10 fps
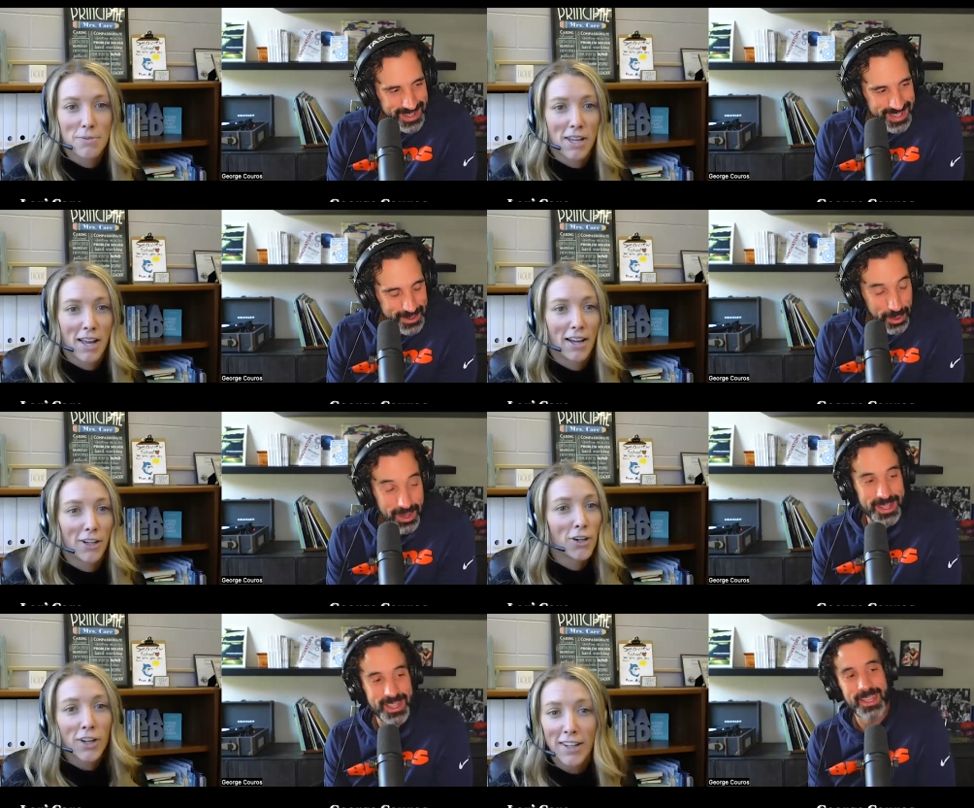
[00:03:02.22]
Speaker 1: we had
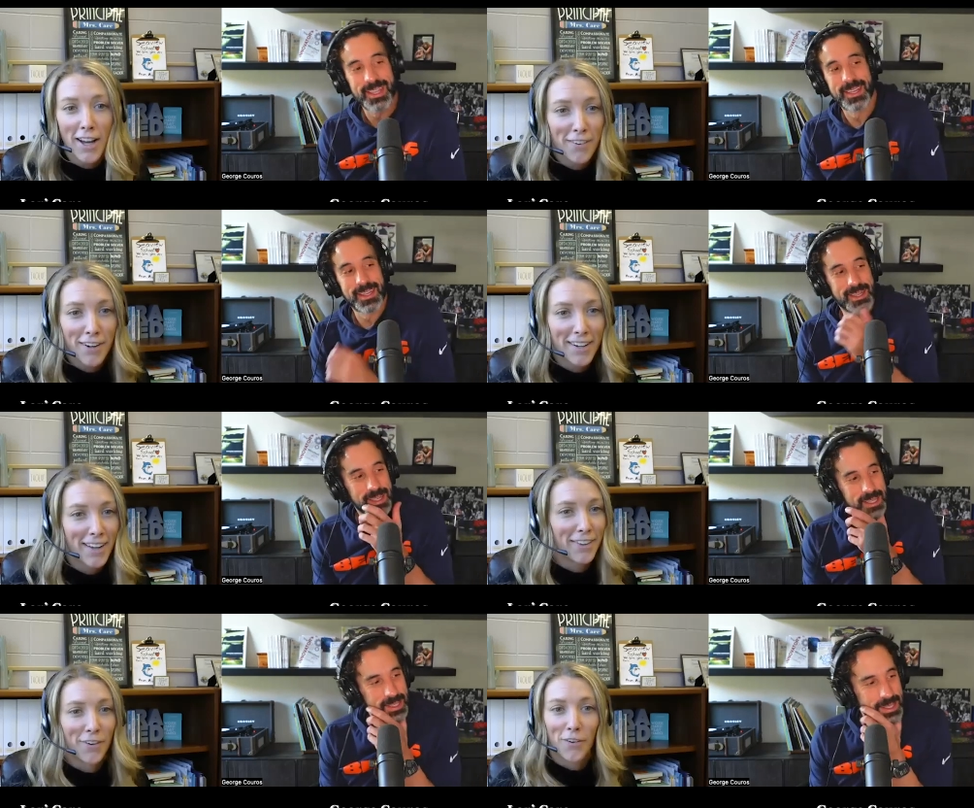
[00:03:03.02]
oh. cookie
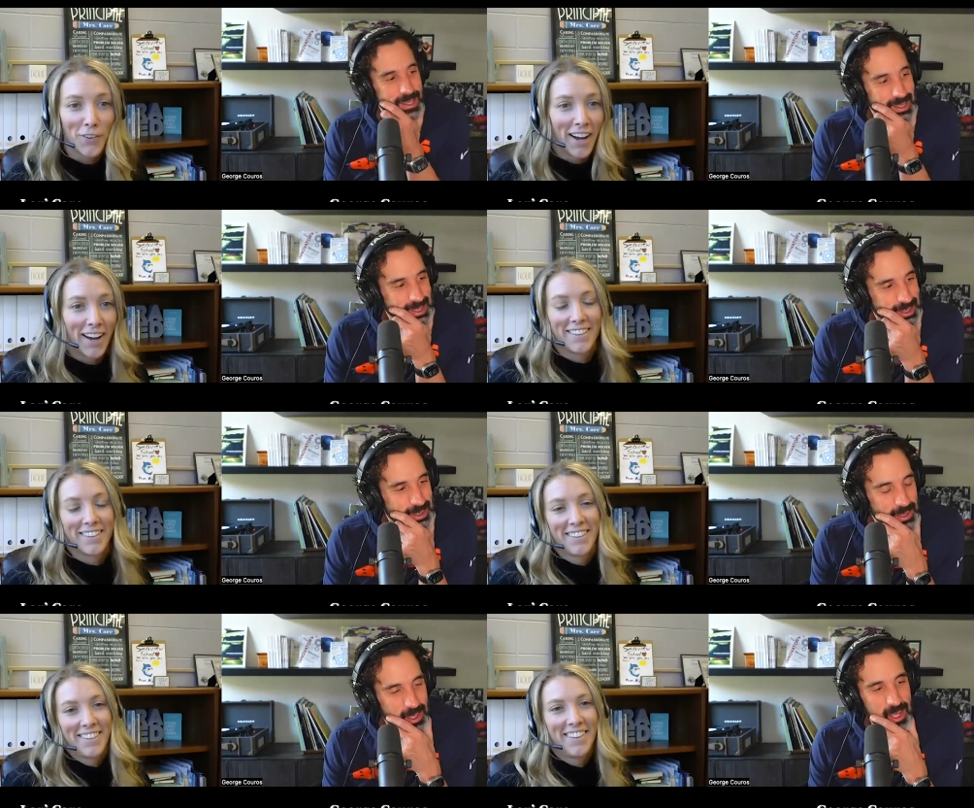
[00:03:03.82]
decorating, the whole nine.
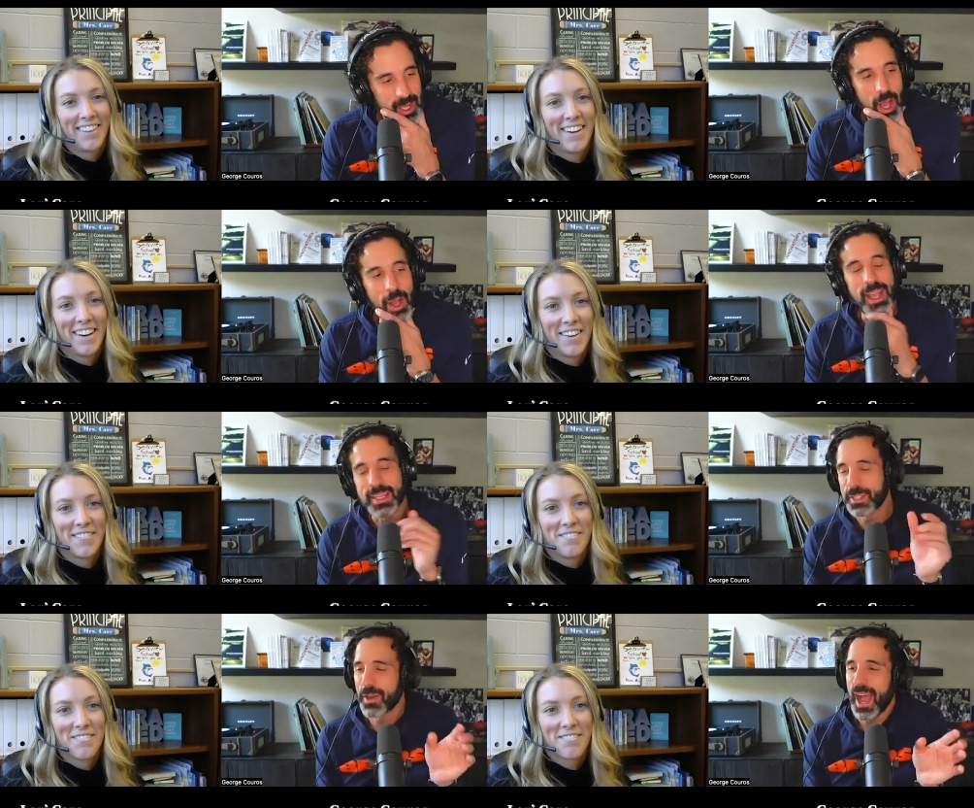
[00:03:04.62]
Speaker 2: Okay, um,
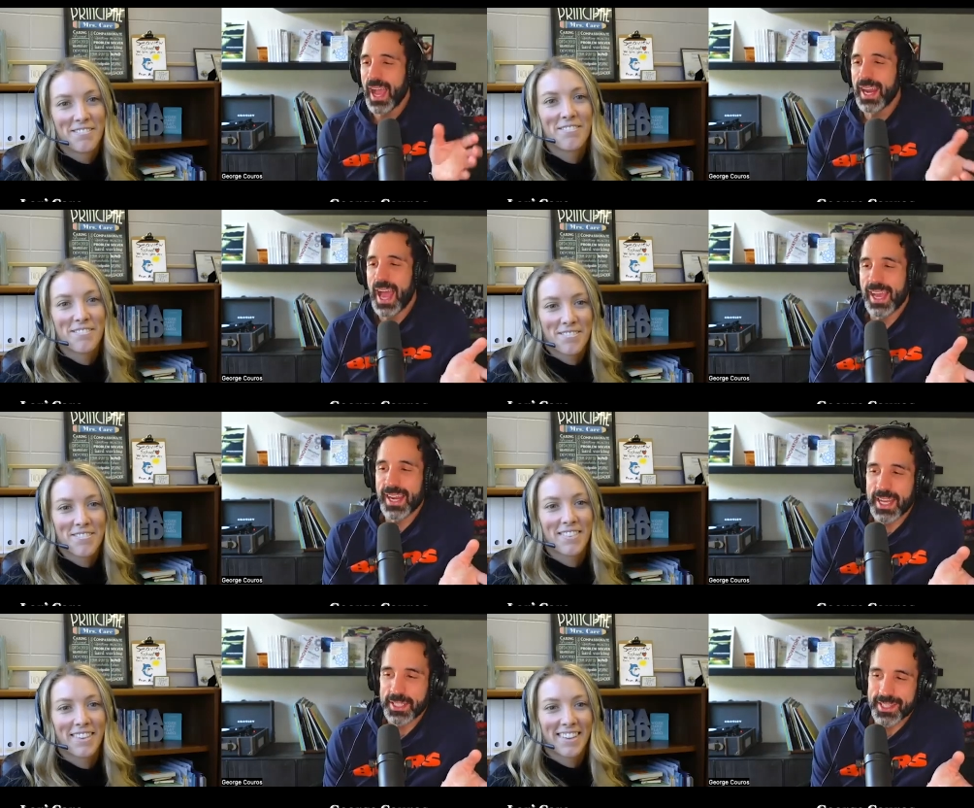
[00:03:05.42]
so I gotta I
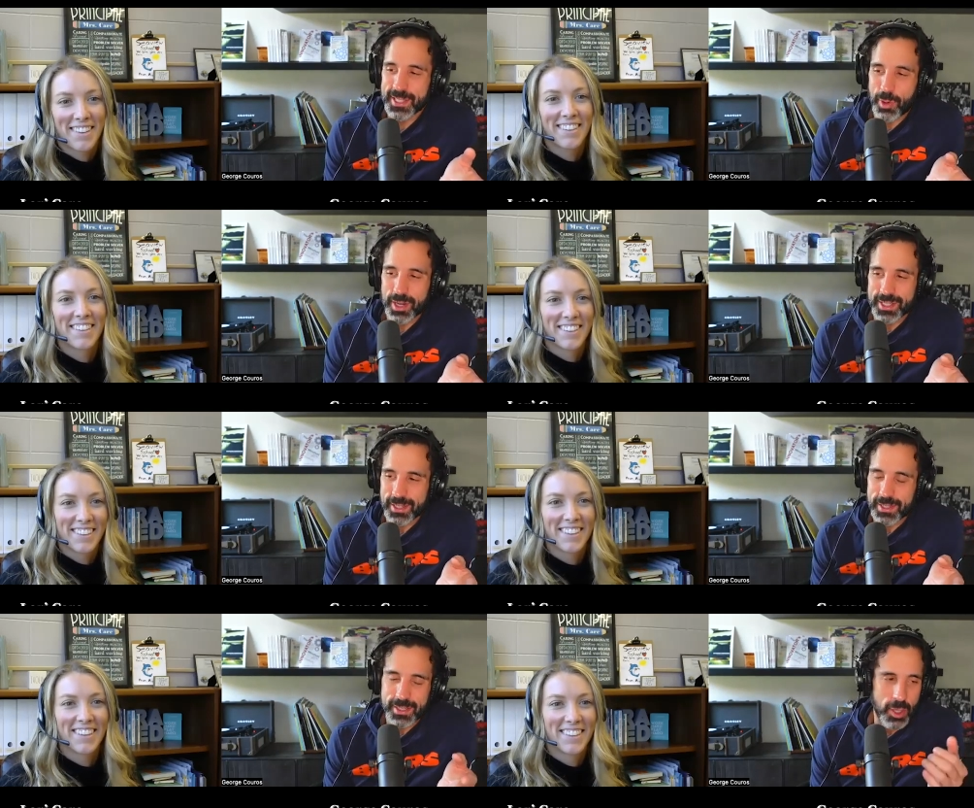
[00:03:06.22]
gotta ask you this
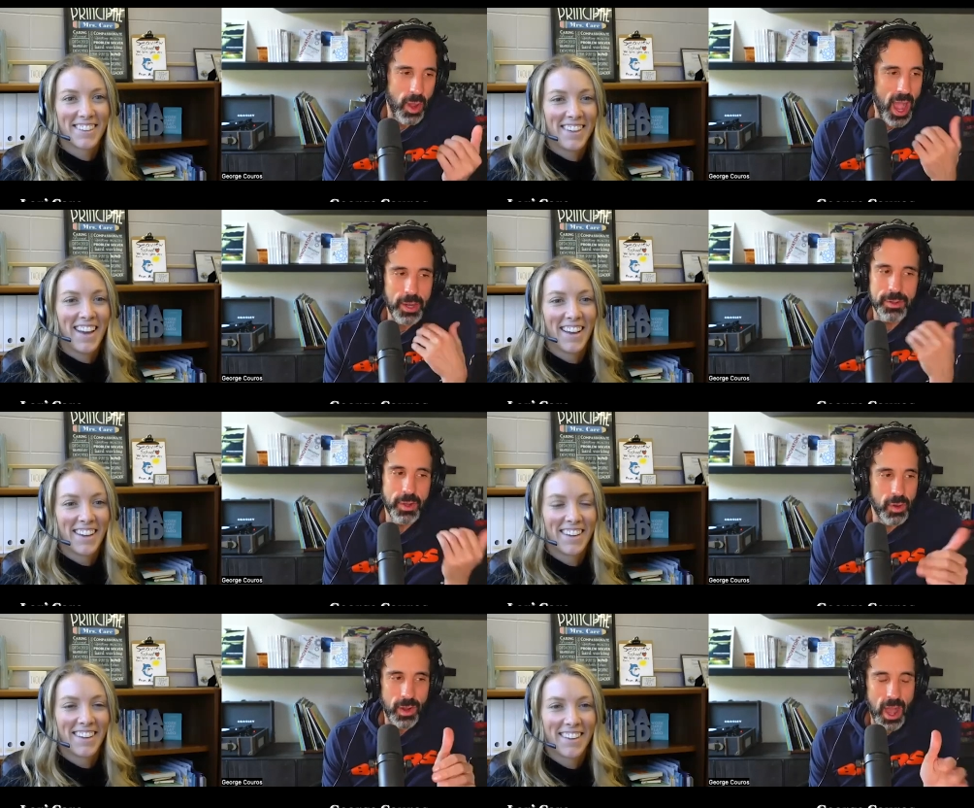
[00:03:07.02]
question. So I don't yeah.
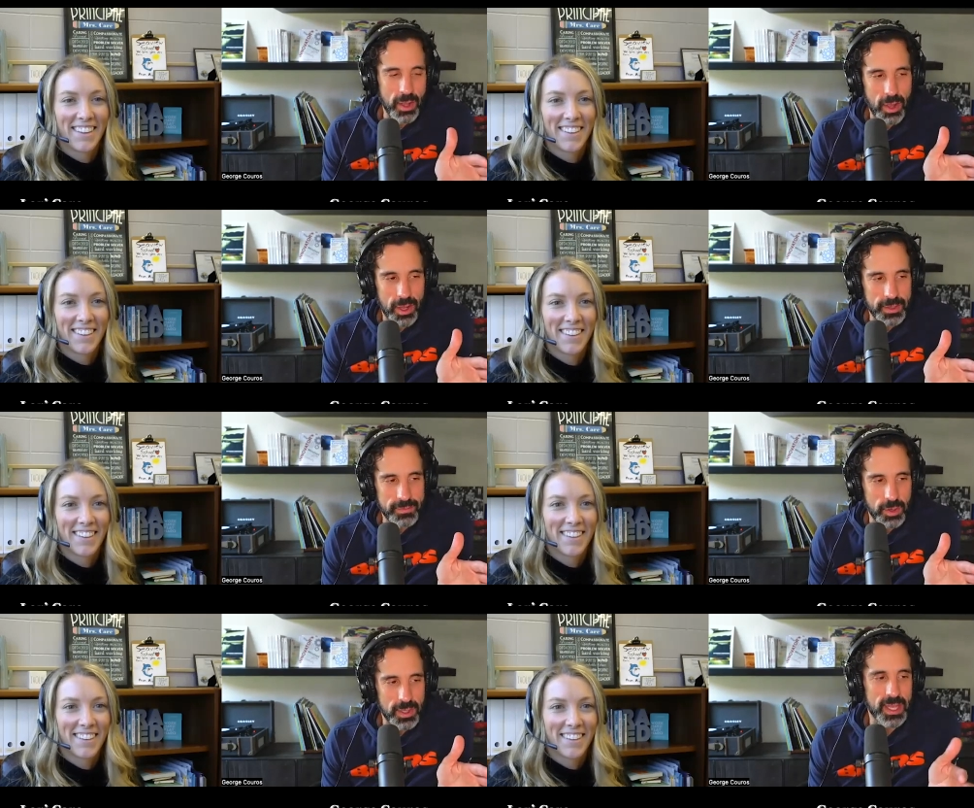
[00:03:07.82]
know how long
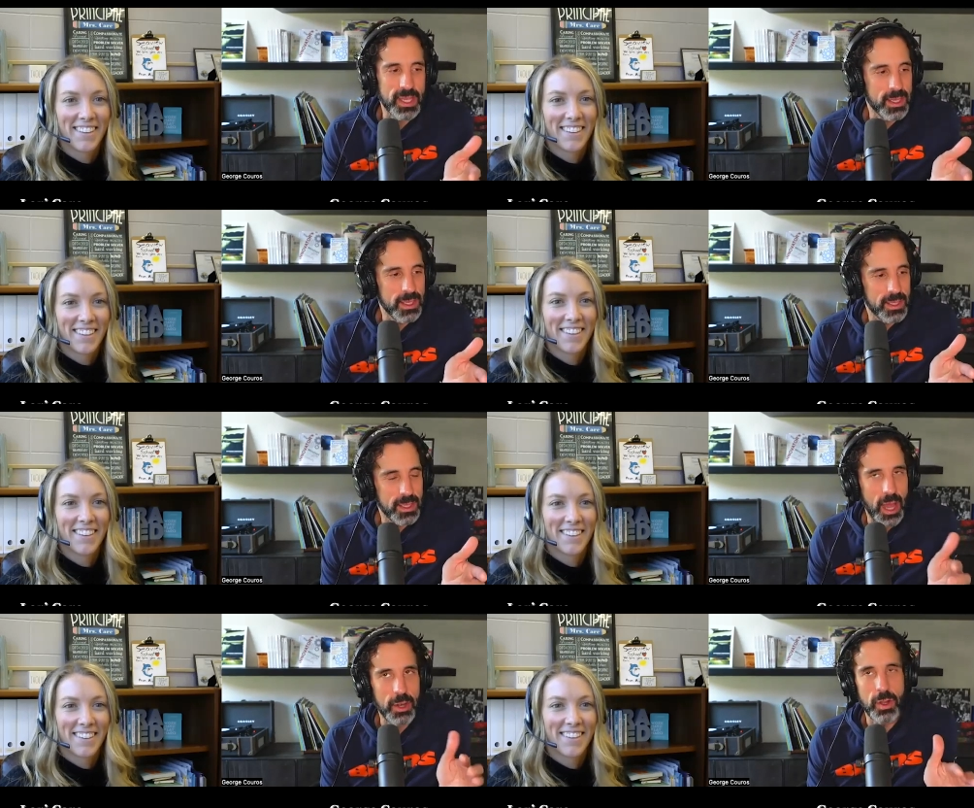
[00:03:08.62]
you've like
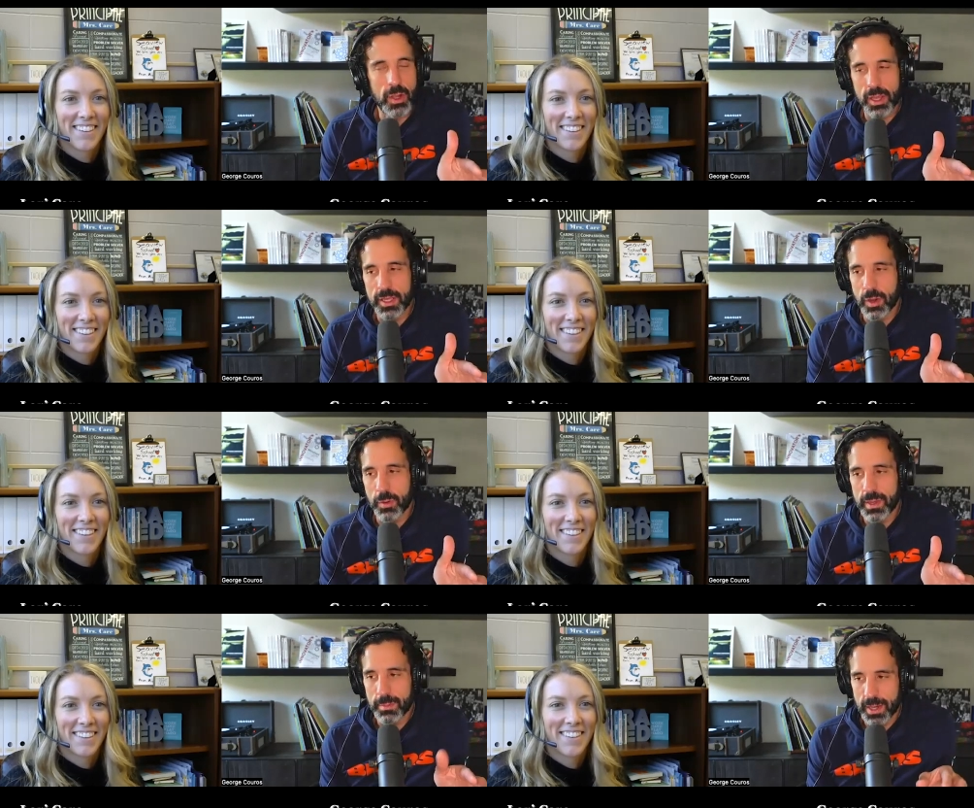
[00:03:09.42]
I don't know how long you know
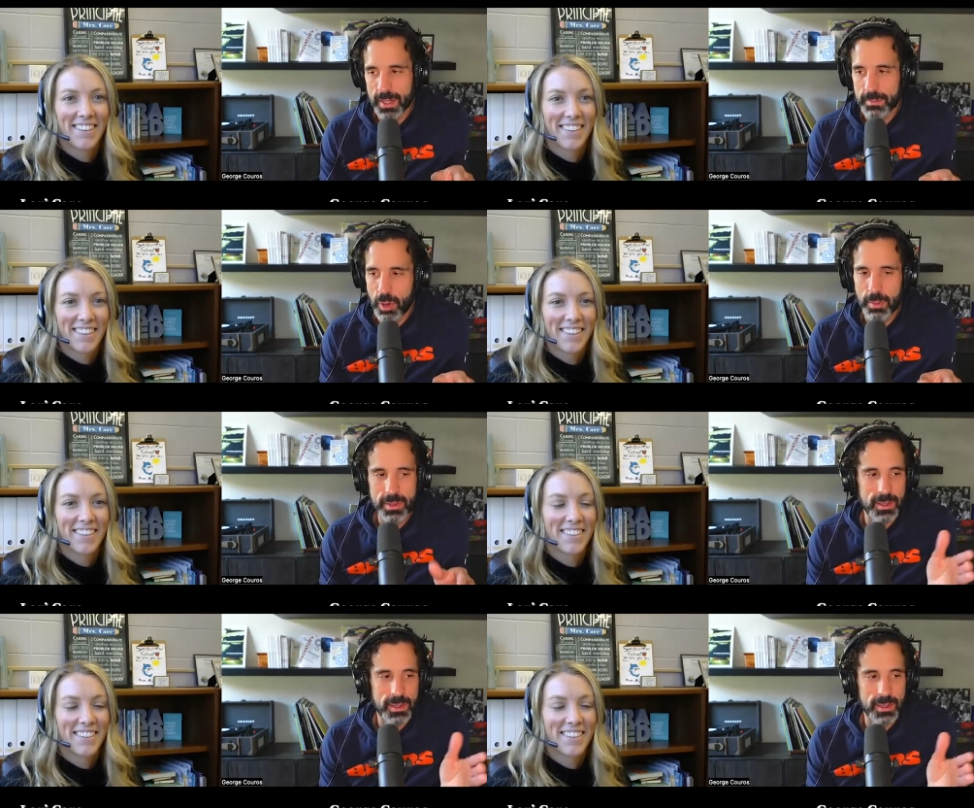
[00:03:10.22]
me, but probably the